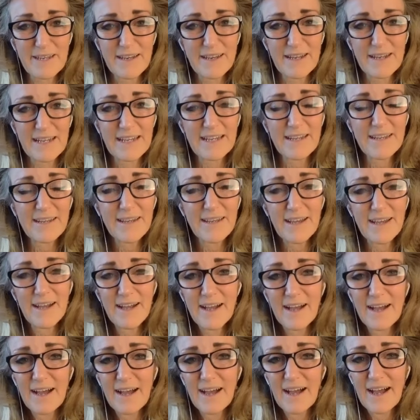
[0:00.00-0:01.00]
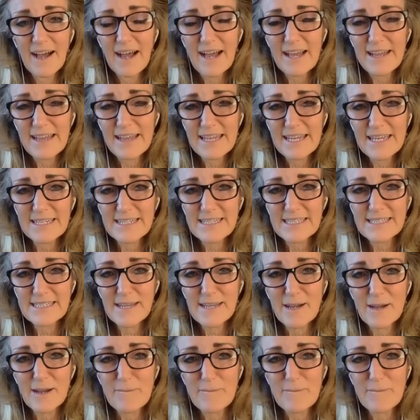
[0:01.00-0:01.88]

And I think it's